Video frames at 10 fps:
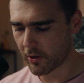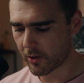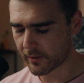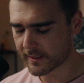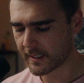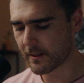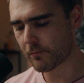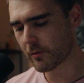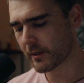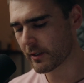Honestly, I'm
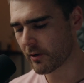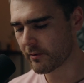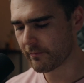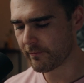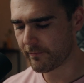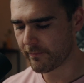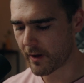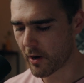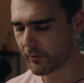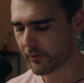probably going to go the
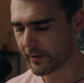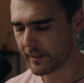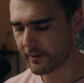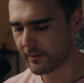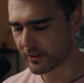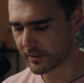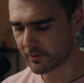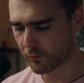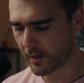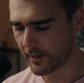Valkyrie. Just
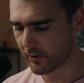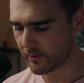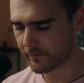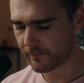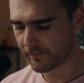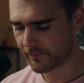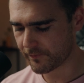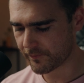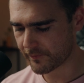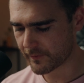because why not?
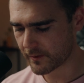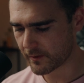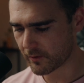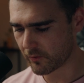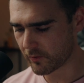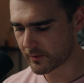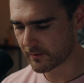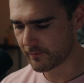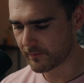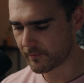Awesome.